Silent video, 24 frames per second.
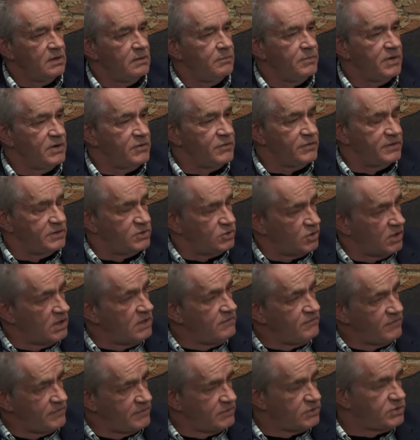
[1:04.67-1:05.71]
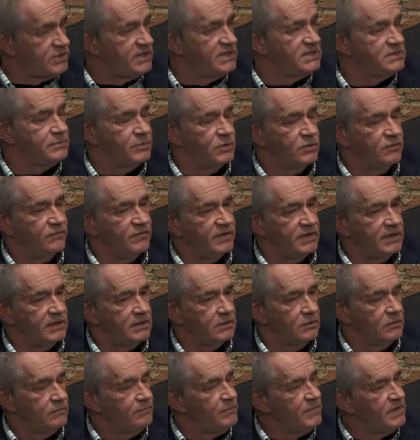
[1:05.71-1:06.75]
both the driver of the transport
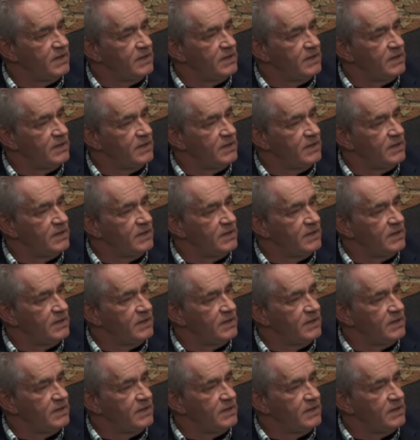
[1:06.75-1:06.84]
vehicle,